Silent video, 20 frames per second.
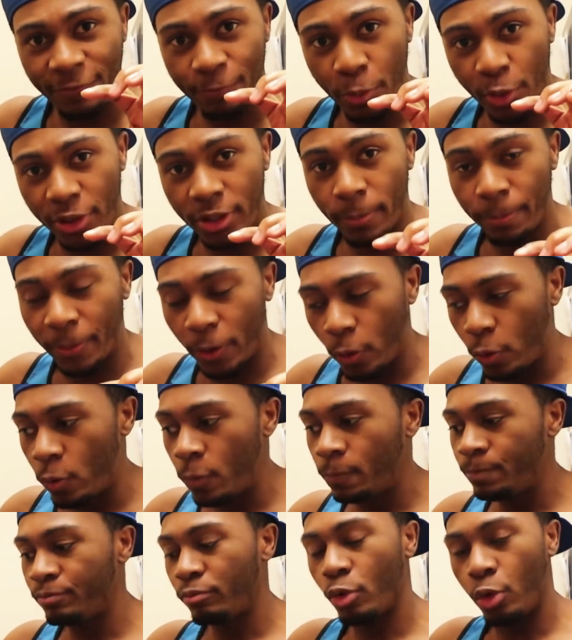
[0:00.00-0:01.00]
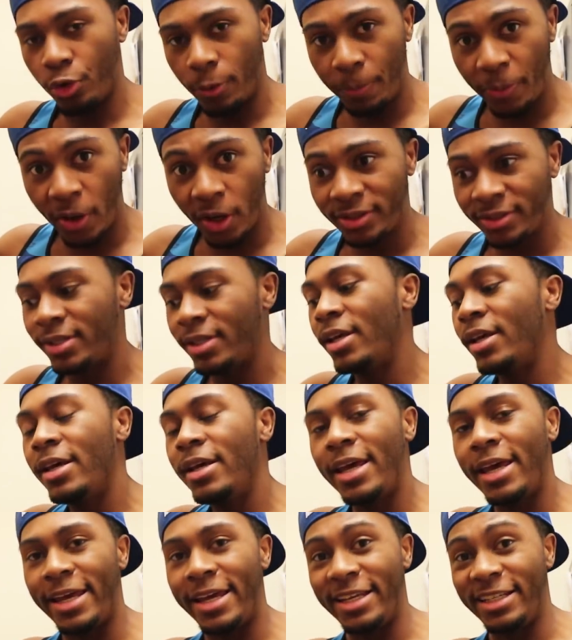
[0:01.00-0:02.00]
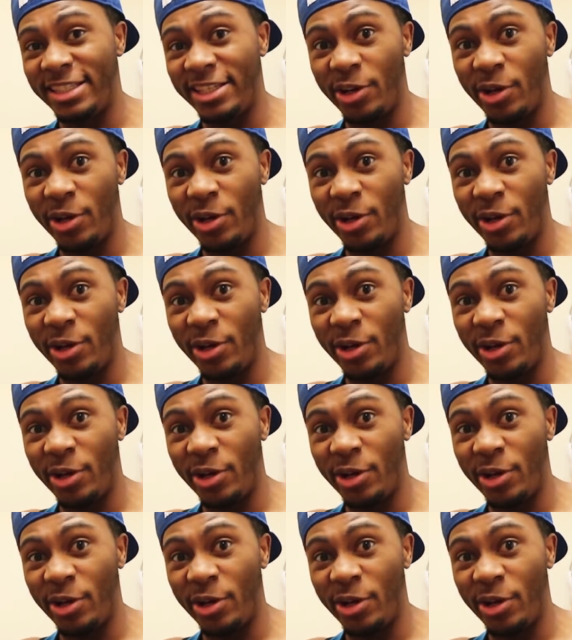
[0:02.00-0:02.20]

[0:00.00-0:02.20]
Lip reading: you put in the bowl or the pot is